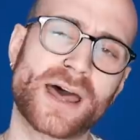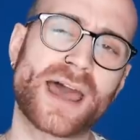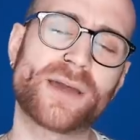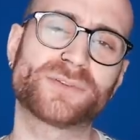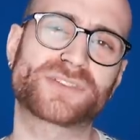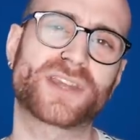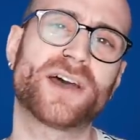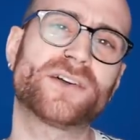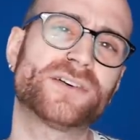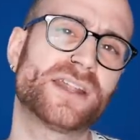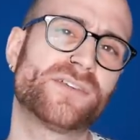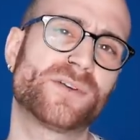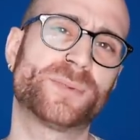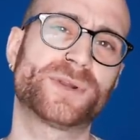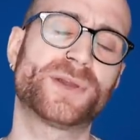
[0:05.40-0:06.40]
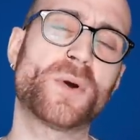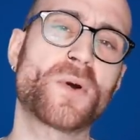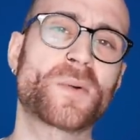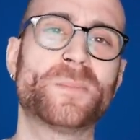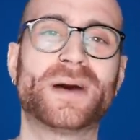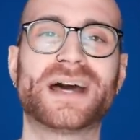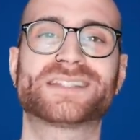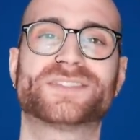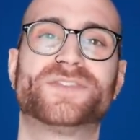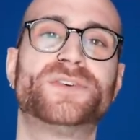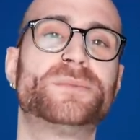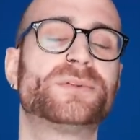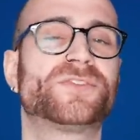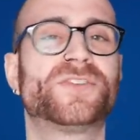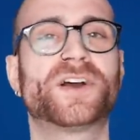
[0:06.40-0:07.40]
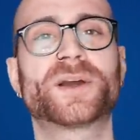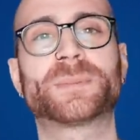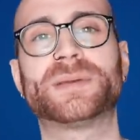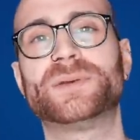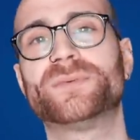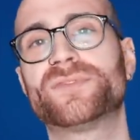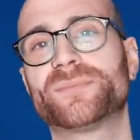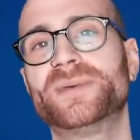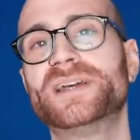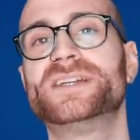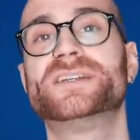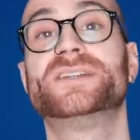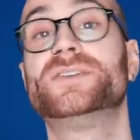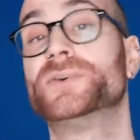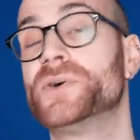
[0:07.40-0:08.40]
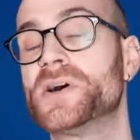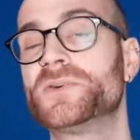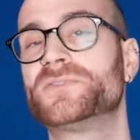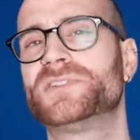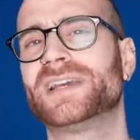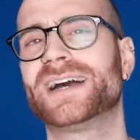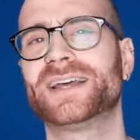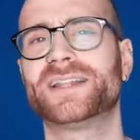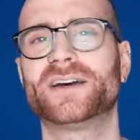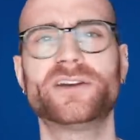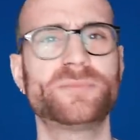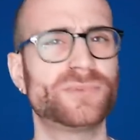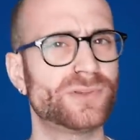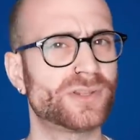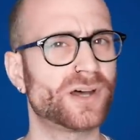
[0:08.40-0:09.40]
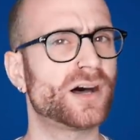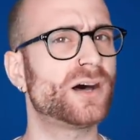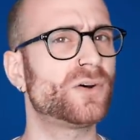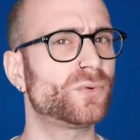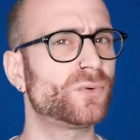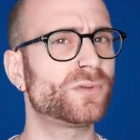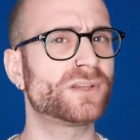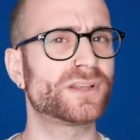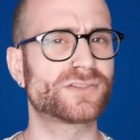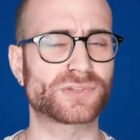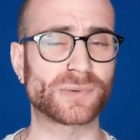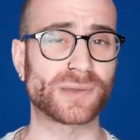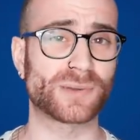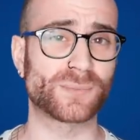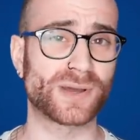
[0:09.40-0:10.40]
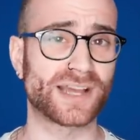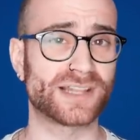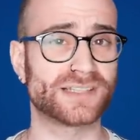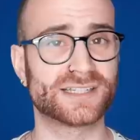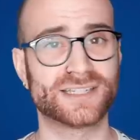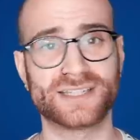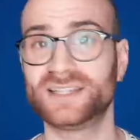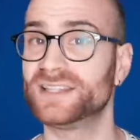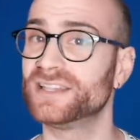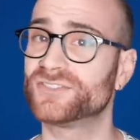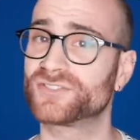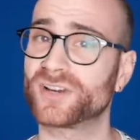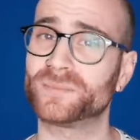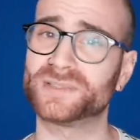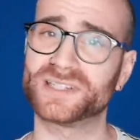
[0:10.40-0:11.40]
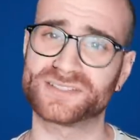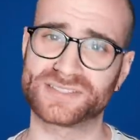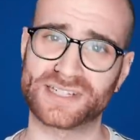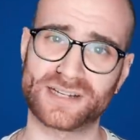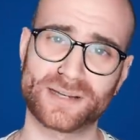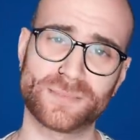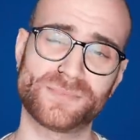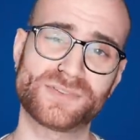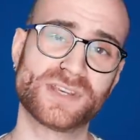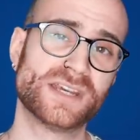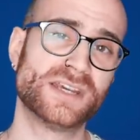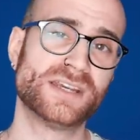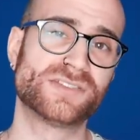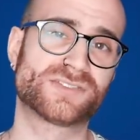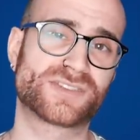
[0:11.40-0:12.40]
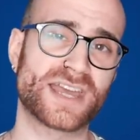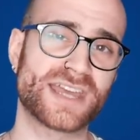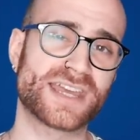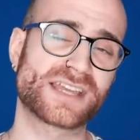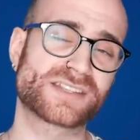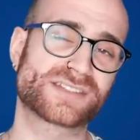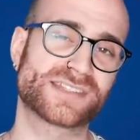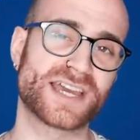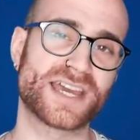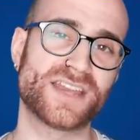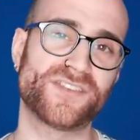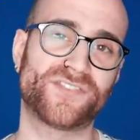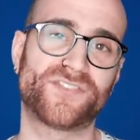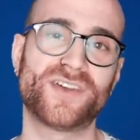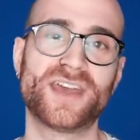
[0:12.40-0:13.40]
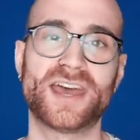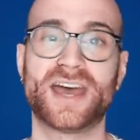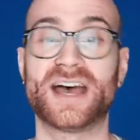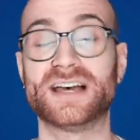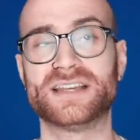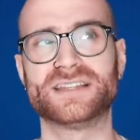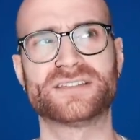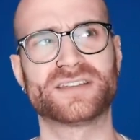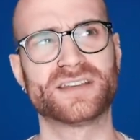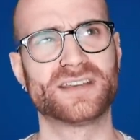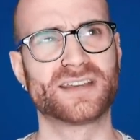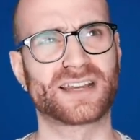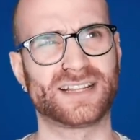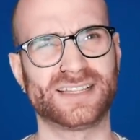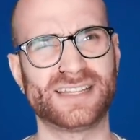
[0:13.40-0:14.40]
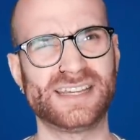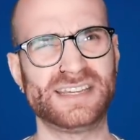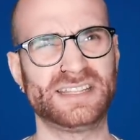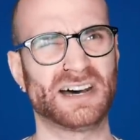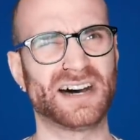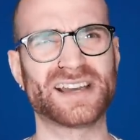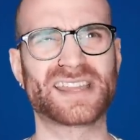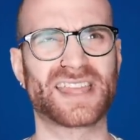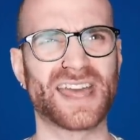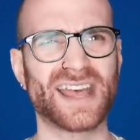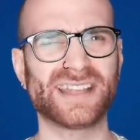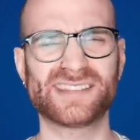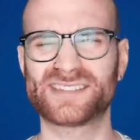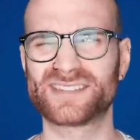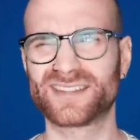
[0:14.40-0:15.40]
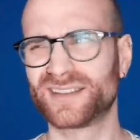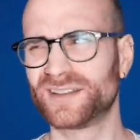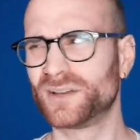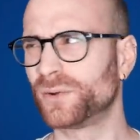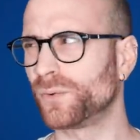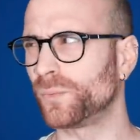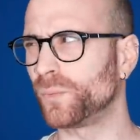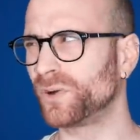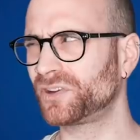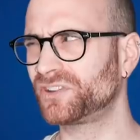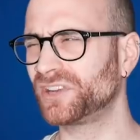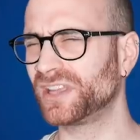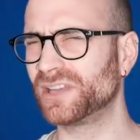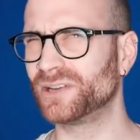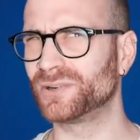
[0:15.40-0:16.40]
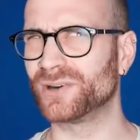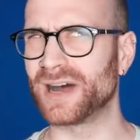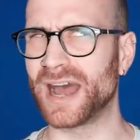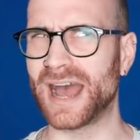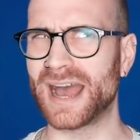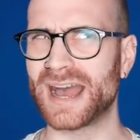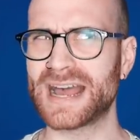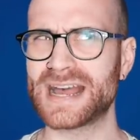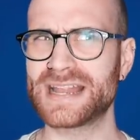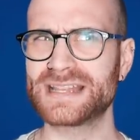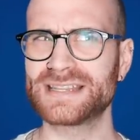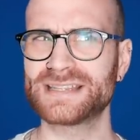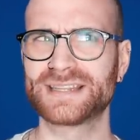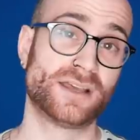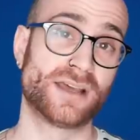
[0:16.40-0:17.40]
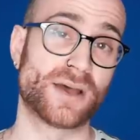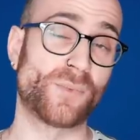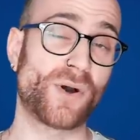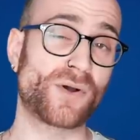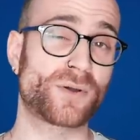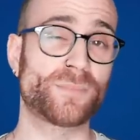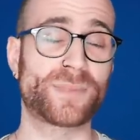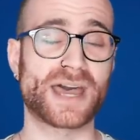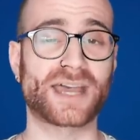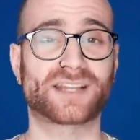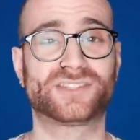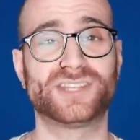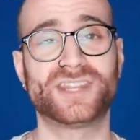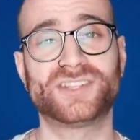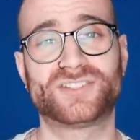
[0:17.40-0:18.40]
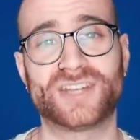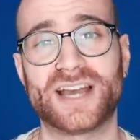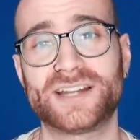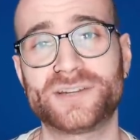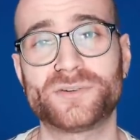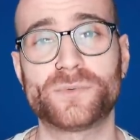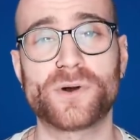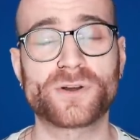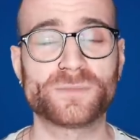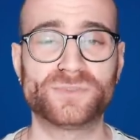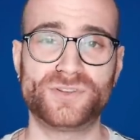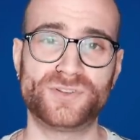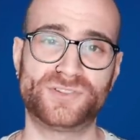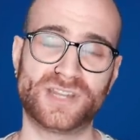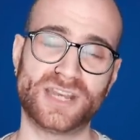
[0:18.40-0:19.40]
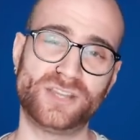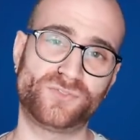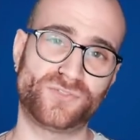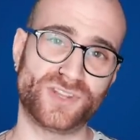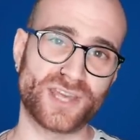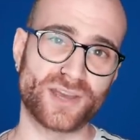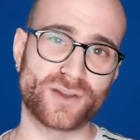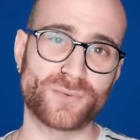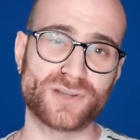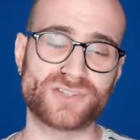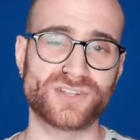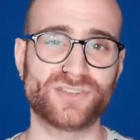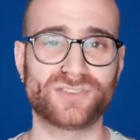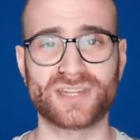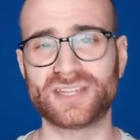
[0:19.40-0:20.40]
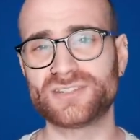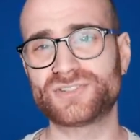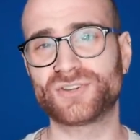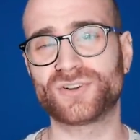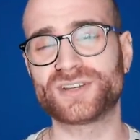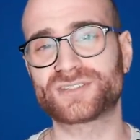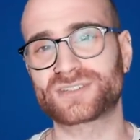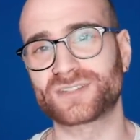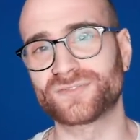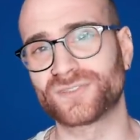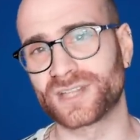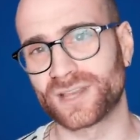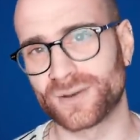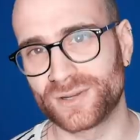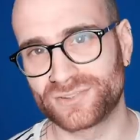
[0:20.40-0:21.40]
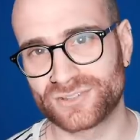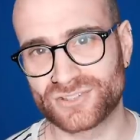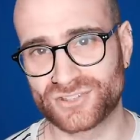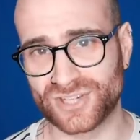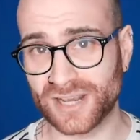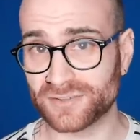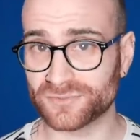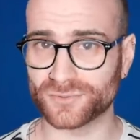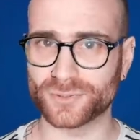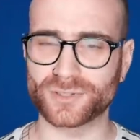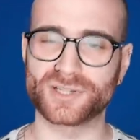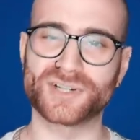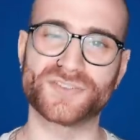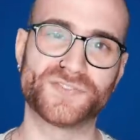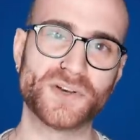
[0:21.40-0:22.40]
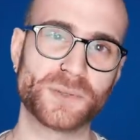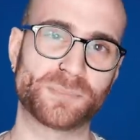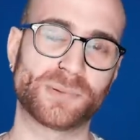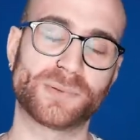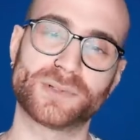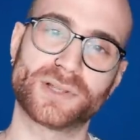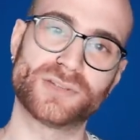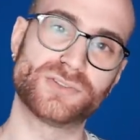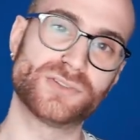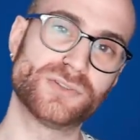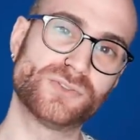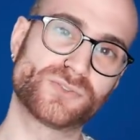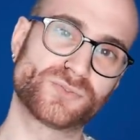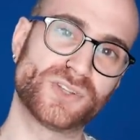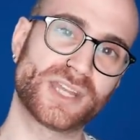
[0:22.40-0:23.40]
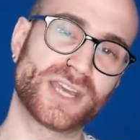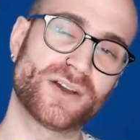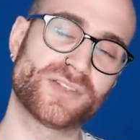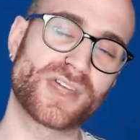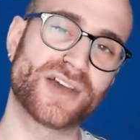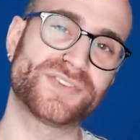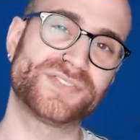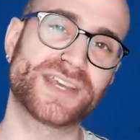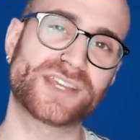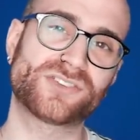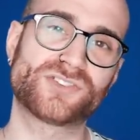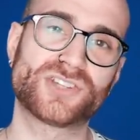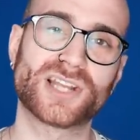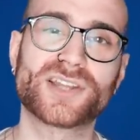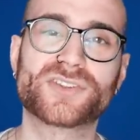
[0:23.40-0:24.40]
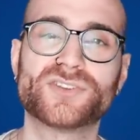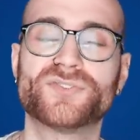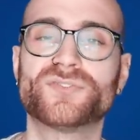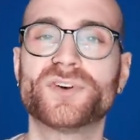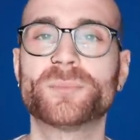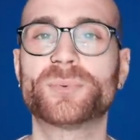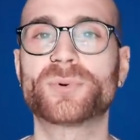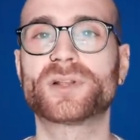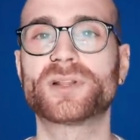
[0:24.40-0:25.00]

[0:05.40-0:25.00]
Hey, what's going on everybody? Welcome back to Football Therapy with me, your host Jan. I hope you lot are all doing well and in these troubling times, staying safe and clean, I guess. Washing your hands. And welcome back to the channel. Welcome to today's video, which is an interesting video. It's a general football news video that affects Chelsea Football